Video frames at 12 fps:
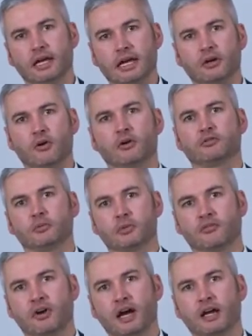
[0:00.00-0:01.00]
in order to
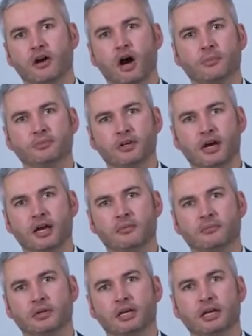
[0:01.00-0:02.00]
provide
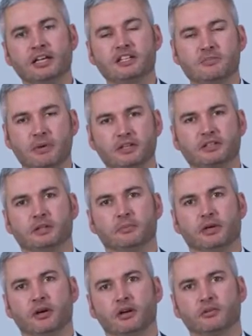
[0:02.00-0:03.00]
uptime, especially
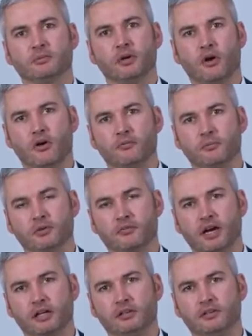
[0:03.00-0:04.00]
because we often
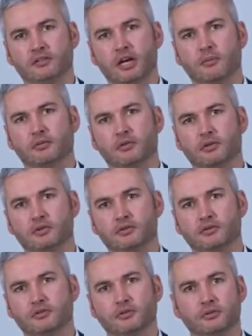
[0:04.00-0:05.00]
provide these type of
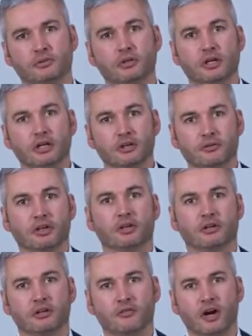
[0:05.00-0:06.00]
solutions to
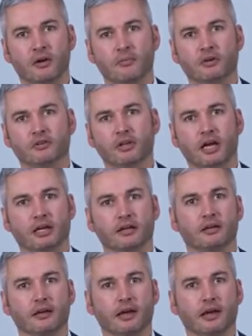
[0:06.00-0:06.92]
critical environments like